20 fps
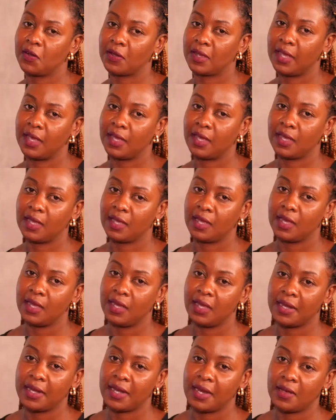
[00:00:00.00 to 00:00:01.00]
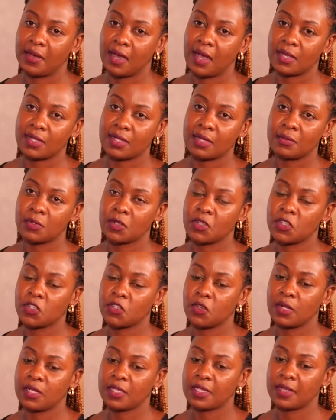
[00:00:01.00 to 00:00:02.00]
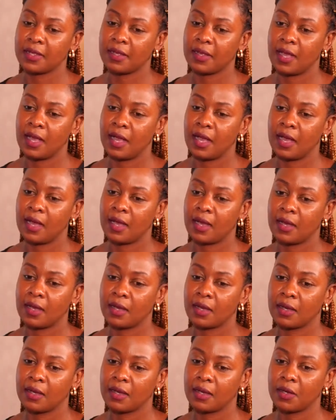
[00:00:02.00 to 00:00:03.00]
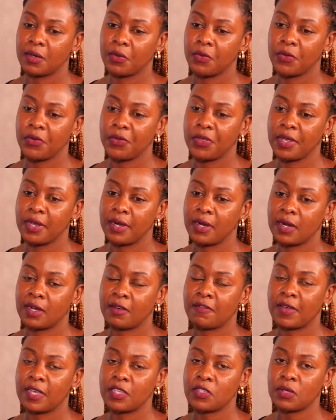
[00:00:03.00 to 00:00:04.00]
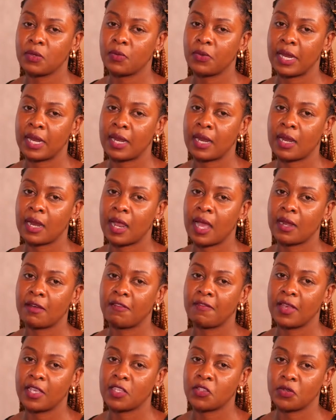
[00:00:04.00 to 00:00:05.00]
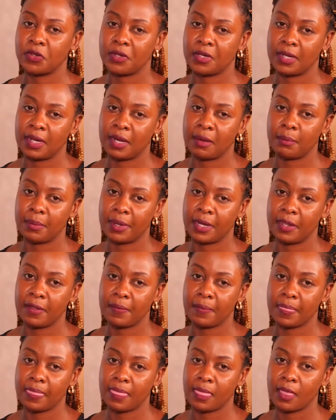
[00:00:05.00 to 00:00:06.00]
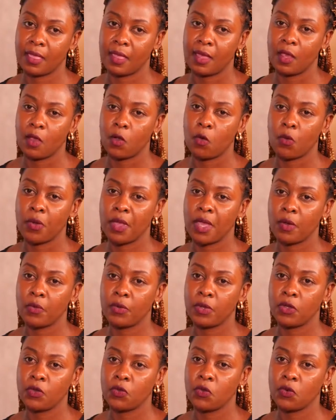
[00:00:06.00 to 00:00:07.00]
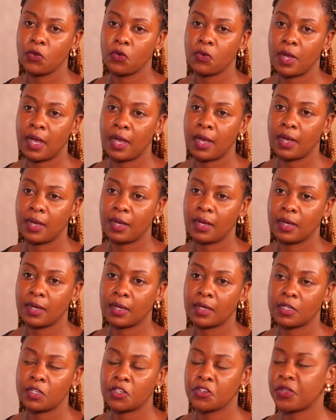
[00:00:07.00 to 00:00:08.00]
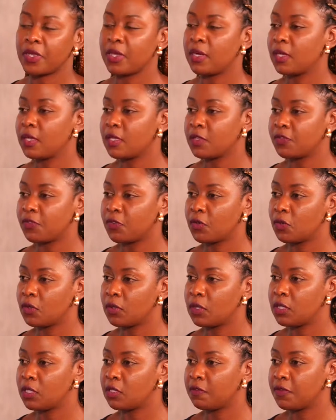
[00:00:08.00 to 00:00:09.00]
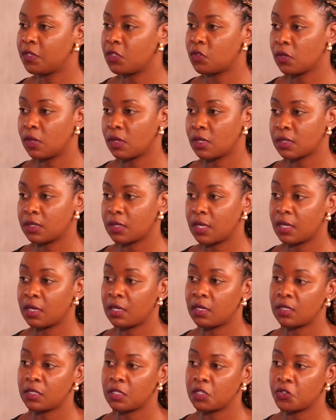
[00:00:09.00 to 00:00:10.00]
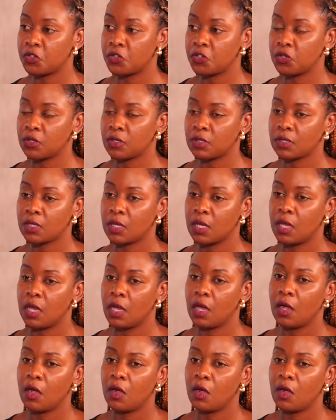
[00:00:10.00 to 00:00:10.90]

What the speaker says: Okay. Now, AceMT Consulting, we are an advisory company where we do trainings for individuals and institutions